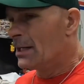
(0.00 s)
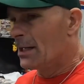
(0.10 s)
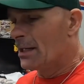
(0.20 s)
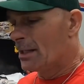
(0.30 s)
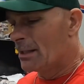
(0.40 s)

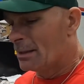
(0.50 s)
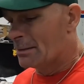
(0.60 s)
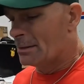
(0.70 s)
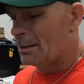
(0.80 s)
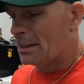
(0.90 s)

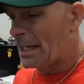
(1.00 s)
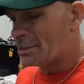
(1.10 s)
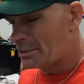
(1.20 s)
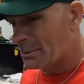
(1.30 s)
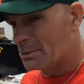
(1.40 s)

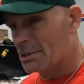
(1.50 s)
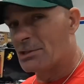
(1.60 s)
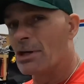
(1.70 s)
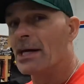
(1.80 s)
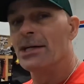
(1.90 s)
last year was a
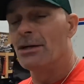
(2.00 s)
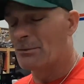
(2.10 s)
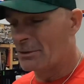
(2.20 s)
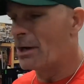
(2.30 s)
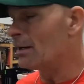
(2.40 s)
trying year
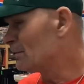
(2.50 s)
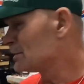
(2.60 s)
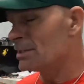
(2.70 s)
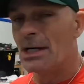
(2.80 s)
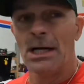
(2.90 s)
for all of us.